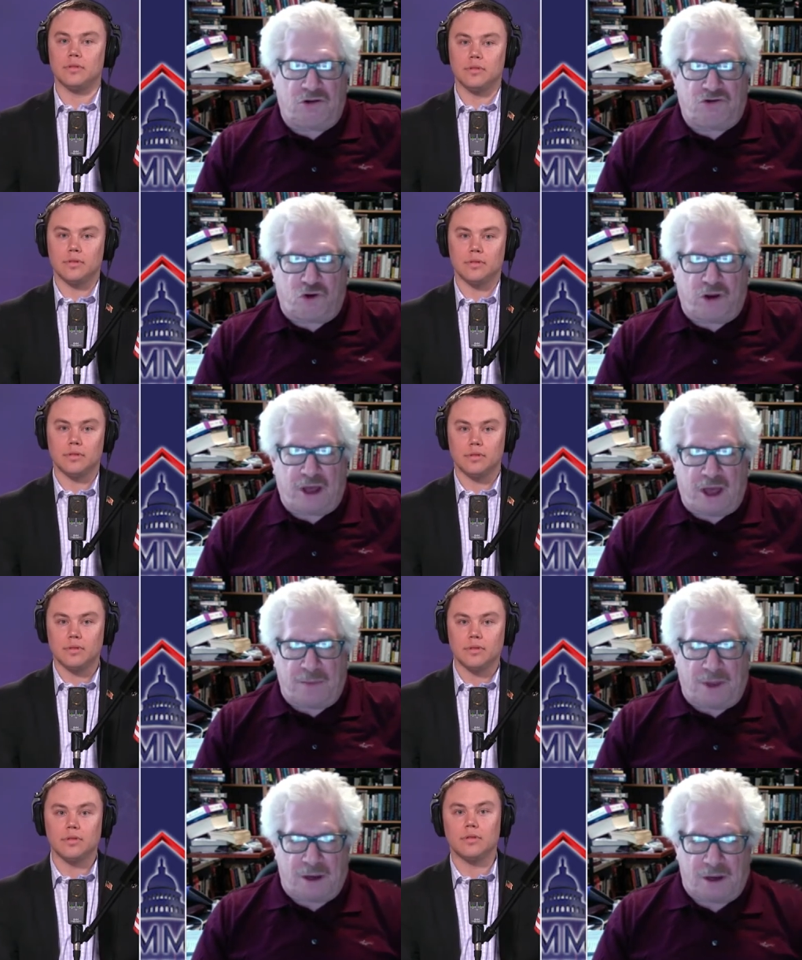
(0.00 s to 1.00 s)
Speaker 1: DeJoy
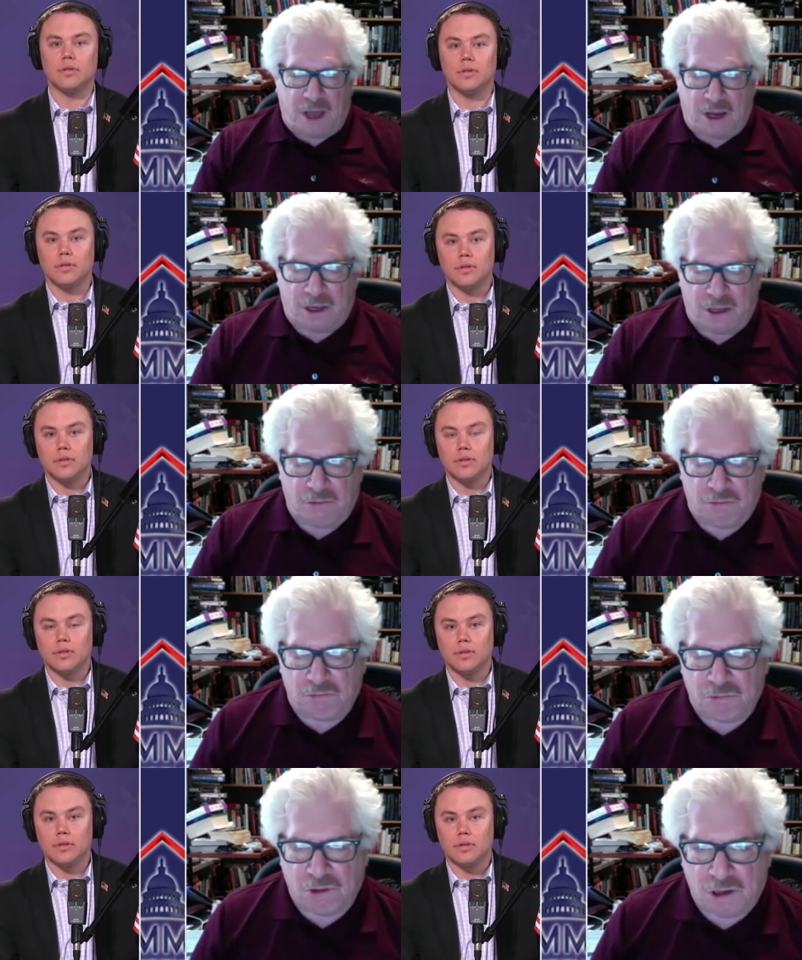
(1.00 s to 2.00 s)
came in and he
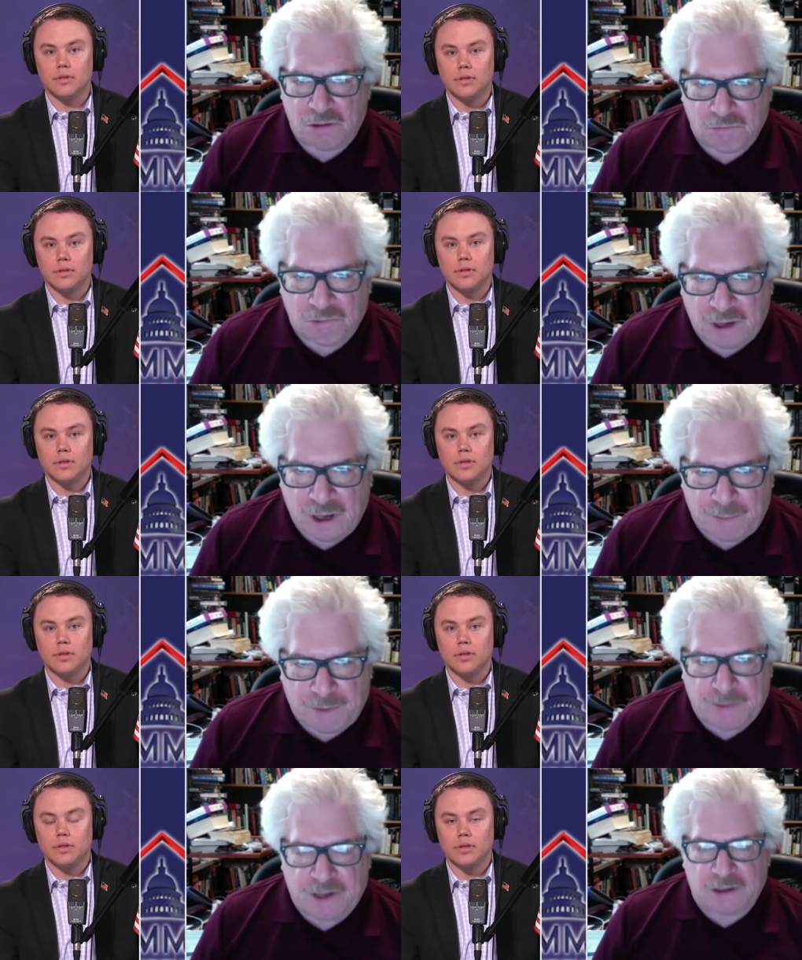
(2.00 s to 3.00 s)
re
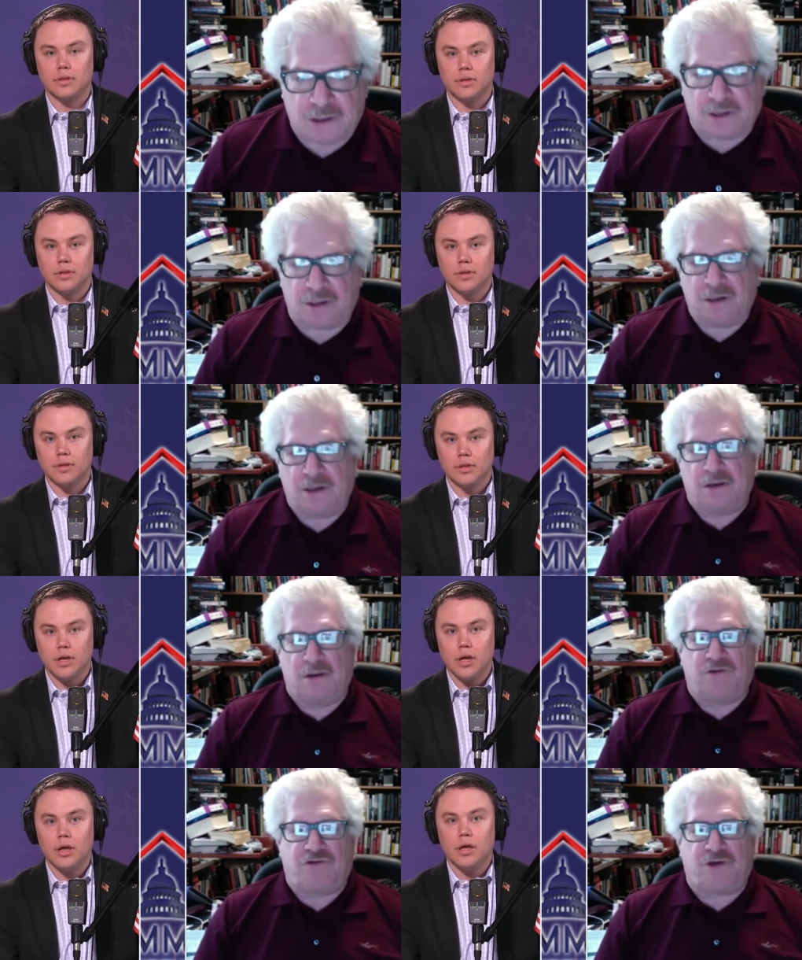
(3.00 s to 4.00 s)
implemented it.
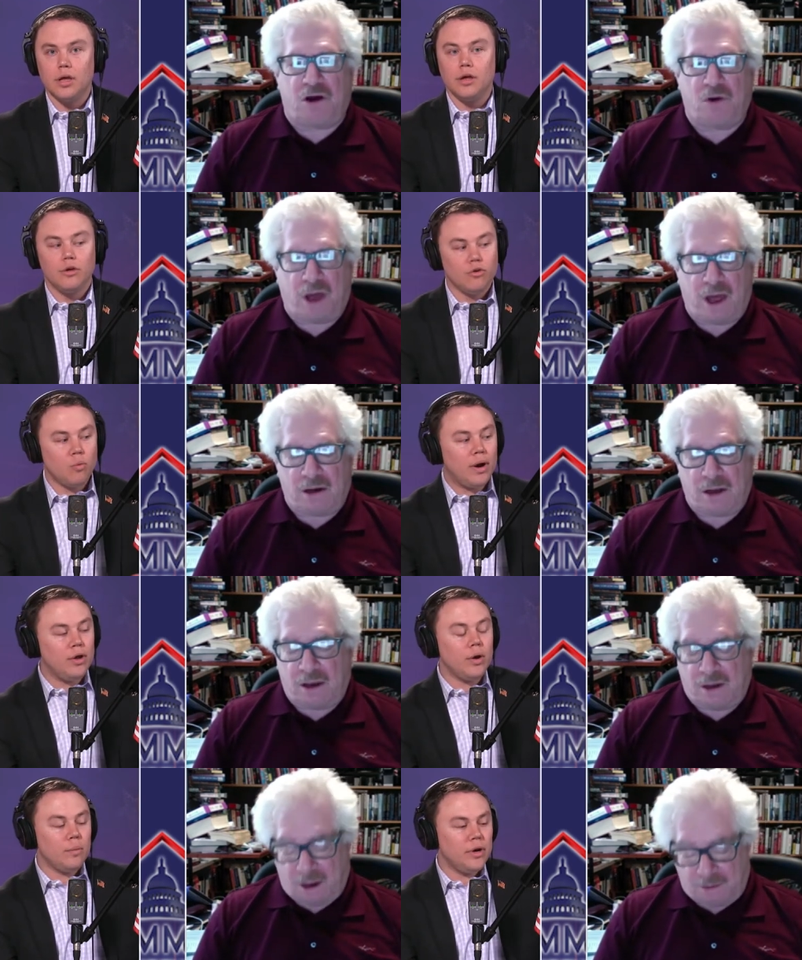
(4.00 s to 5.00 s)
So, and what do
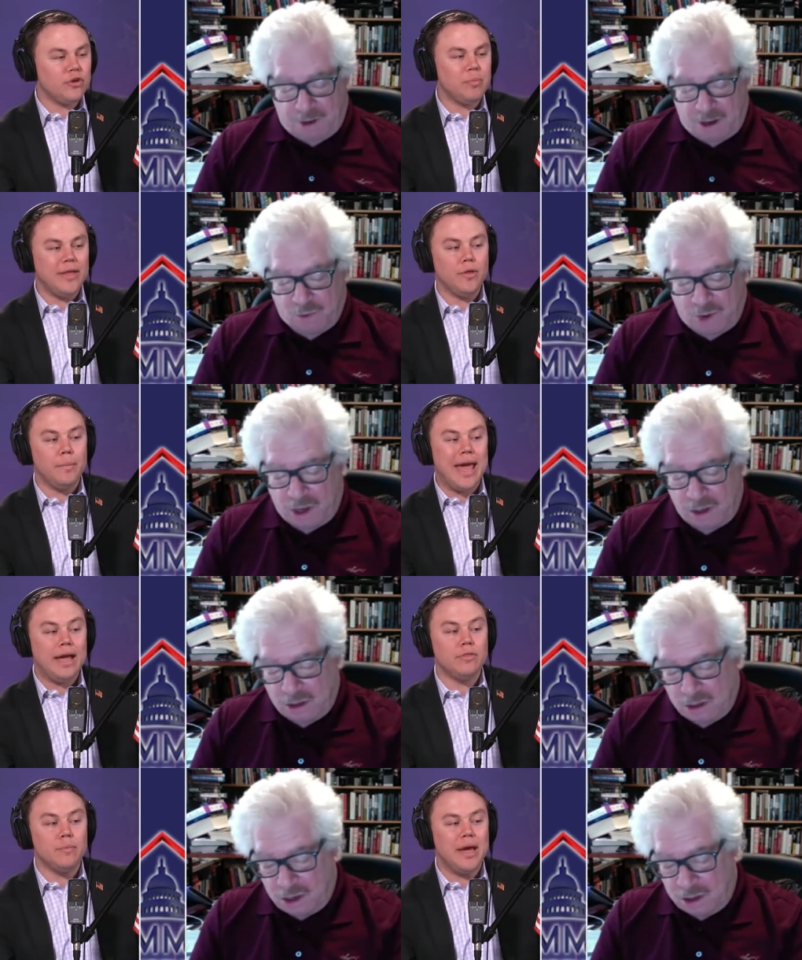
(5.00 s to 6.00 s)
you, what do you explain the, way, the
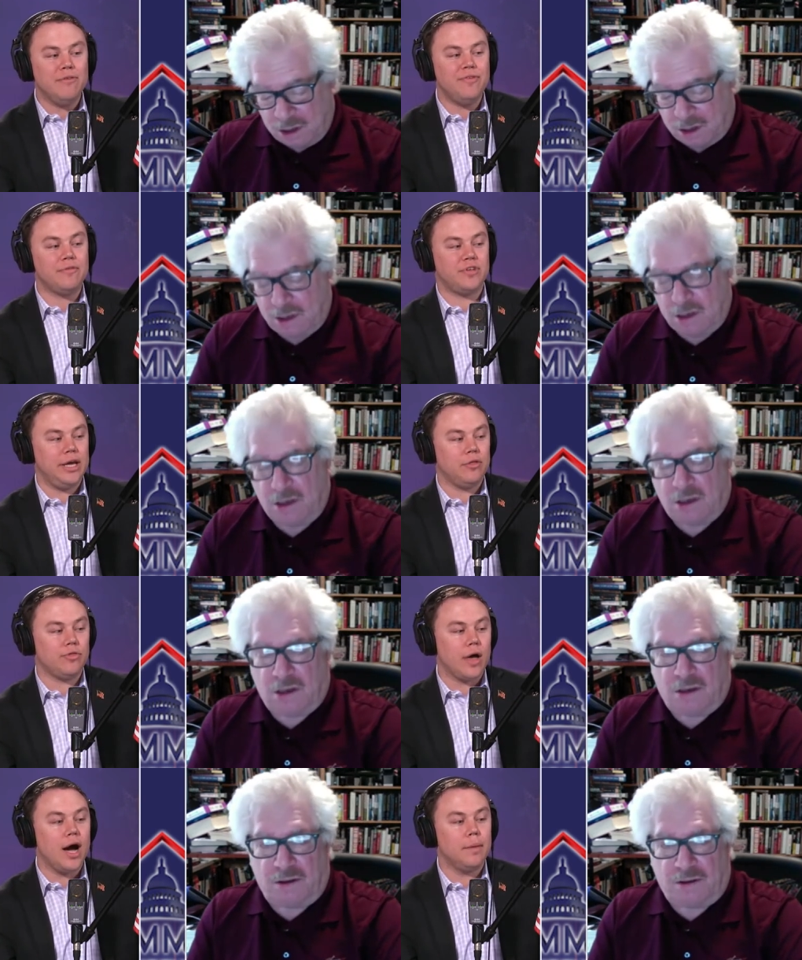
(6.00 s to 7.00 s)
May the
Speaker 2: May
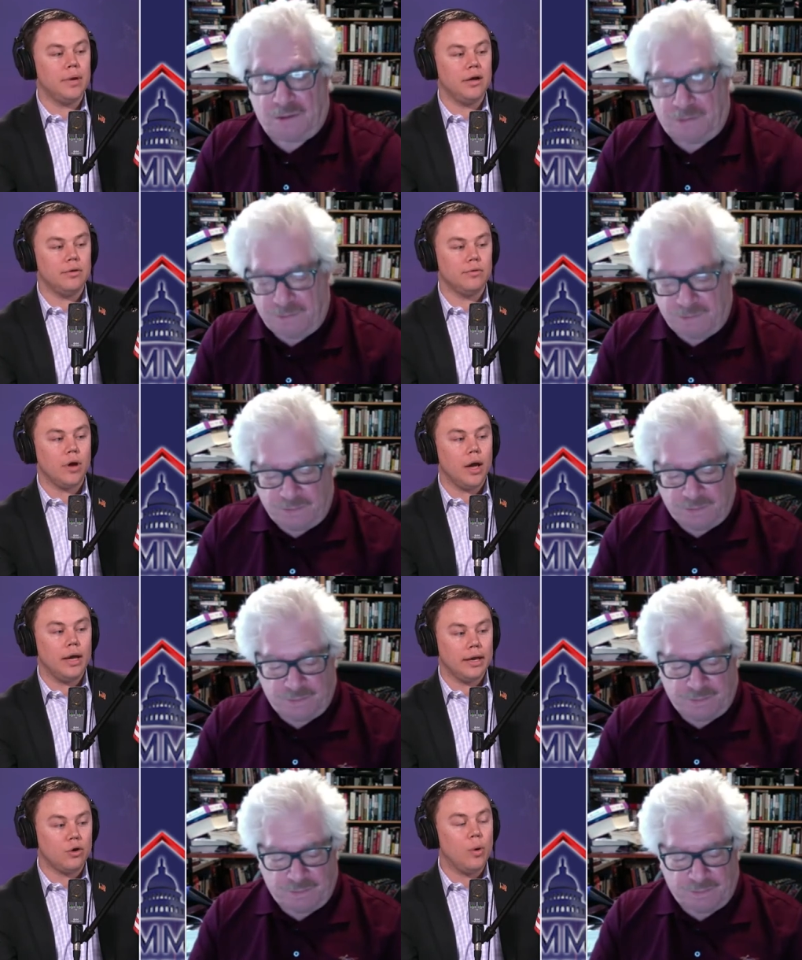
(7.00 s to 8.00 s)
fifteenth um, uh,
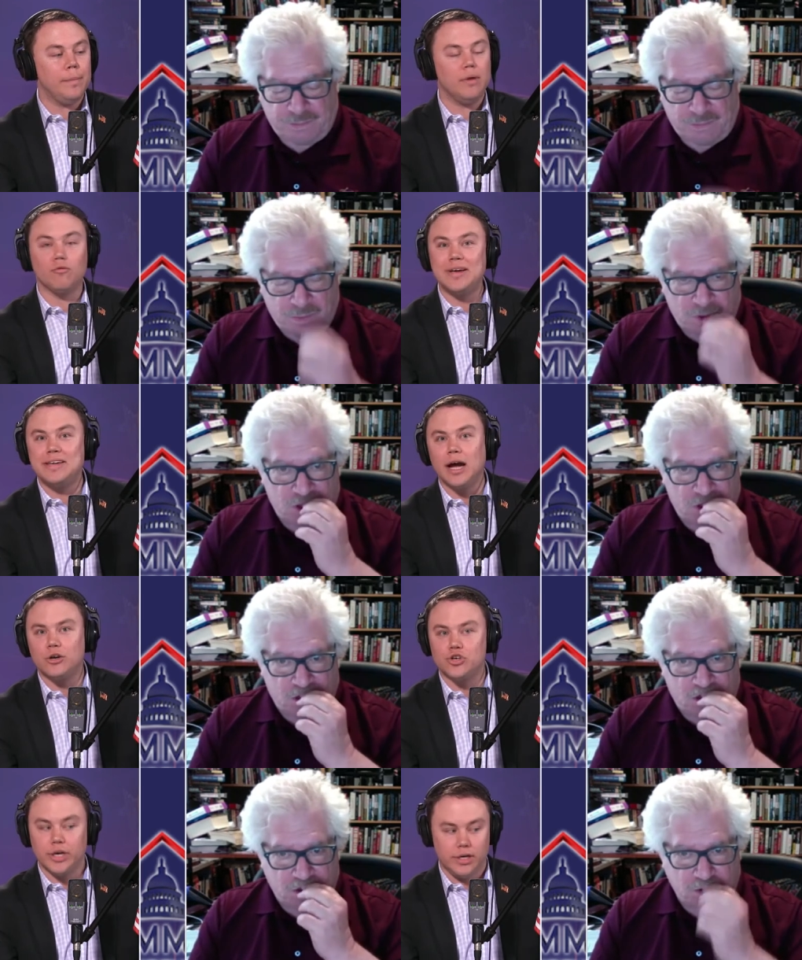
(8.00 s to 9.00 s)
equipment
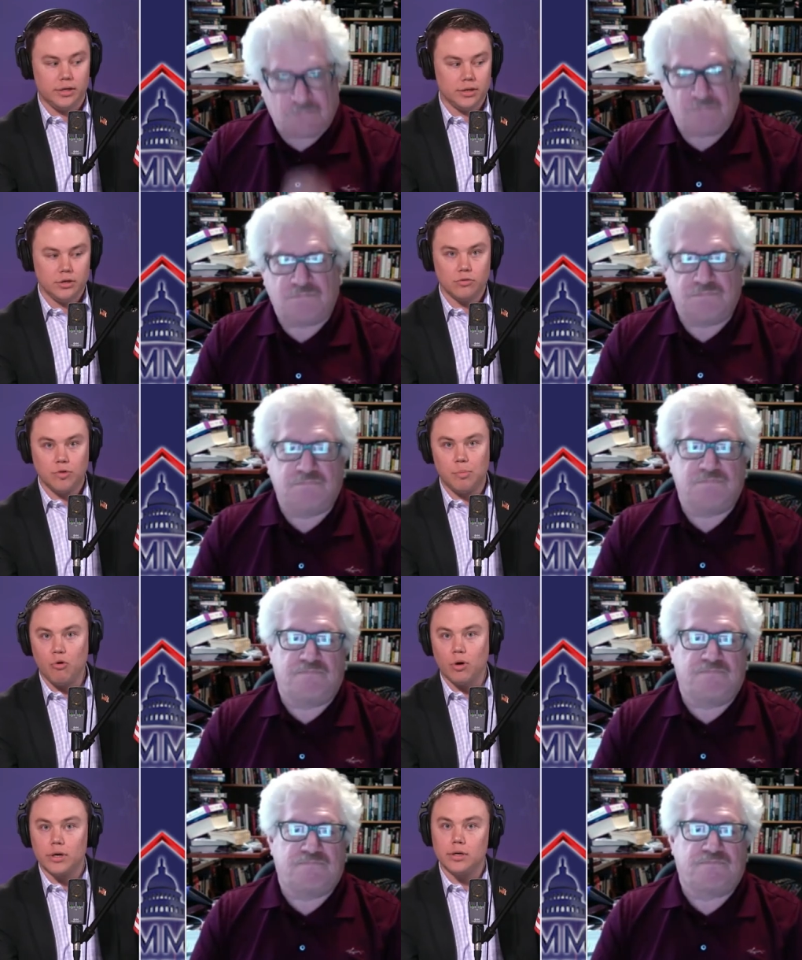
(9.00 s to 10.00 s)
reduction
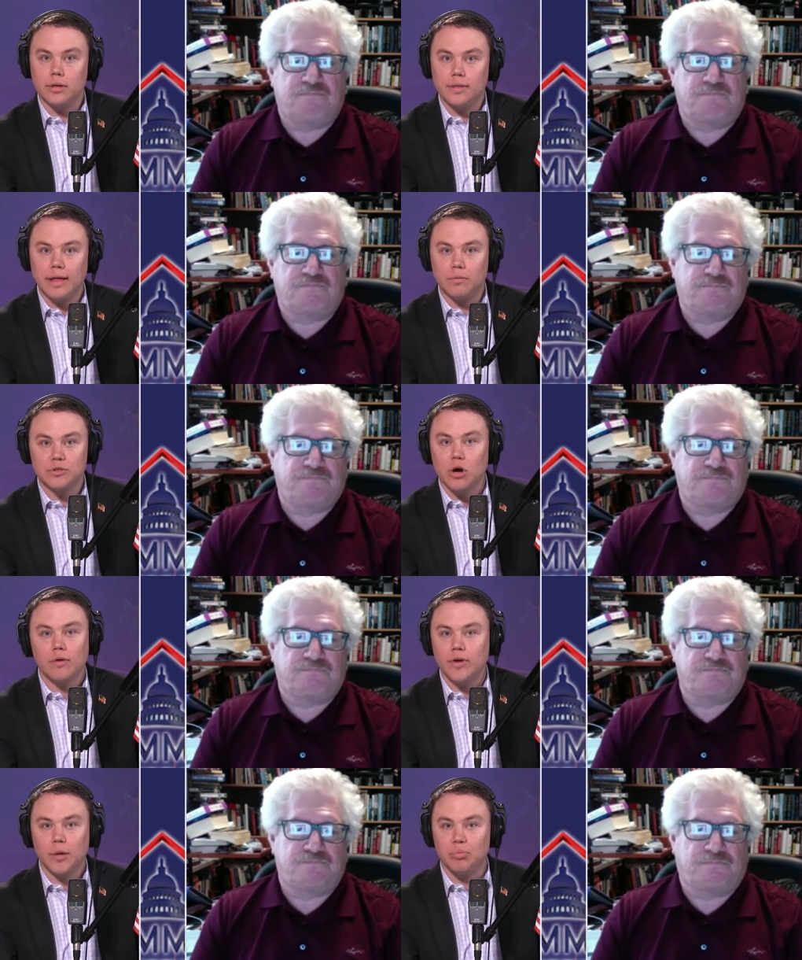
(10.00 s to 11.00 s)
report? that was
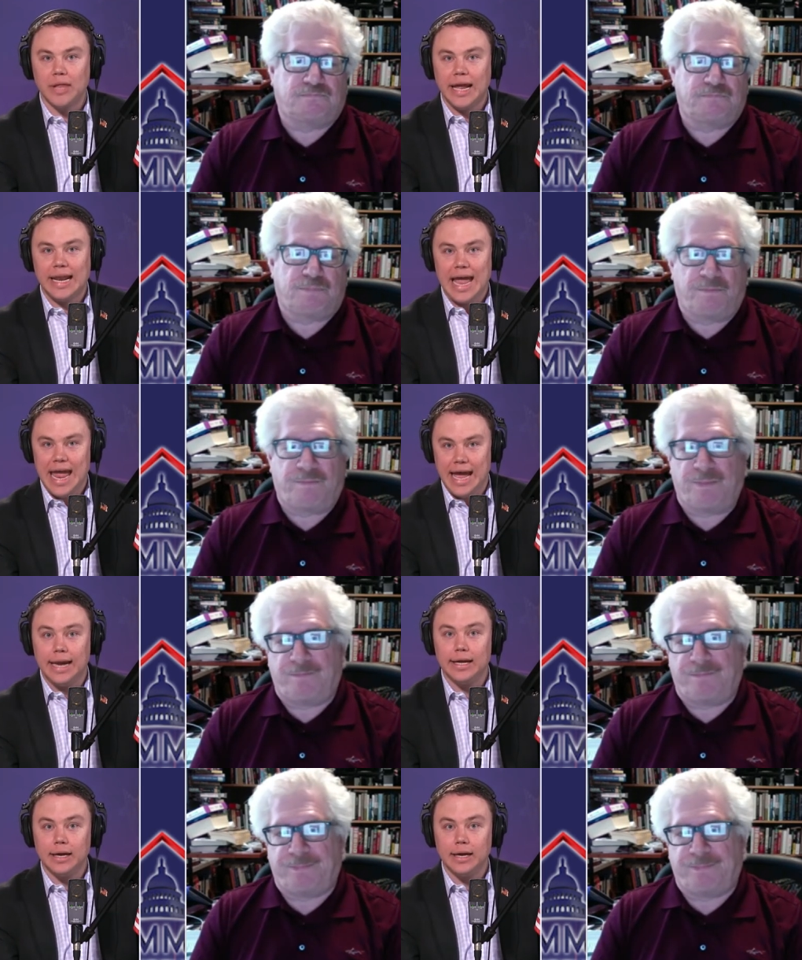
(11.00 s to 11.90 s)
already planned ahead